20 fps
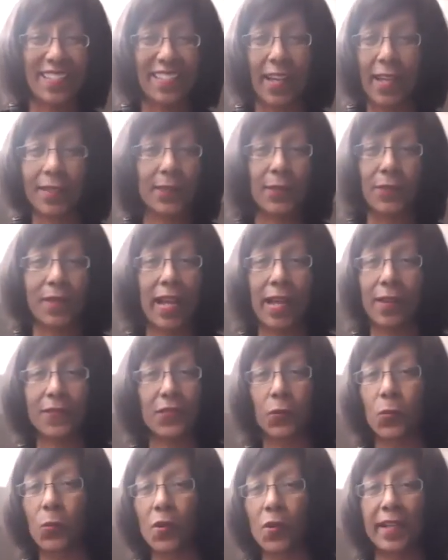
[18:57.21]
I don't have to
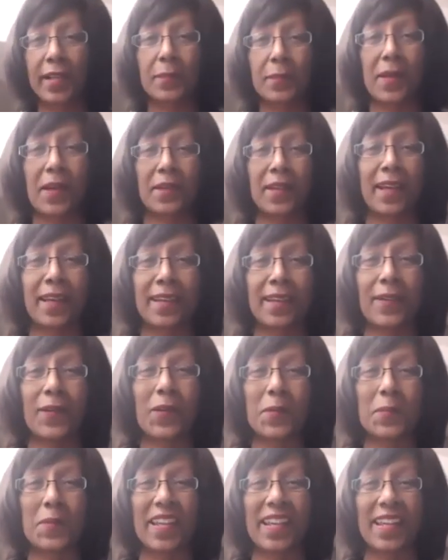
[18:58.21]
worry about any
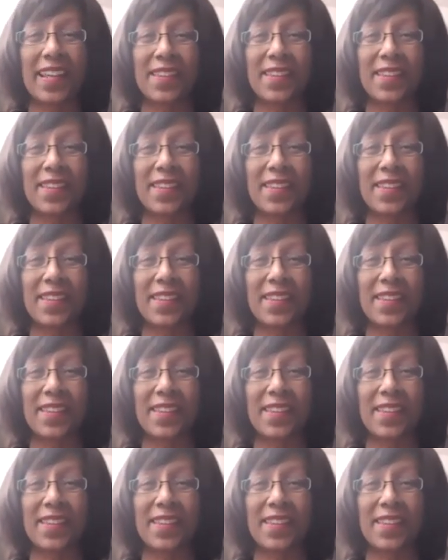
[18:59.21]
harmony.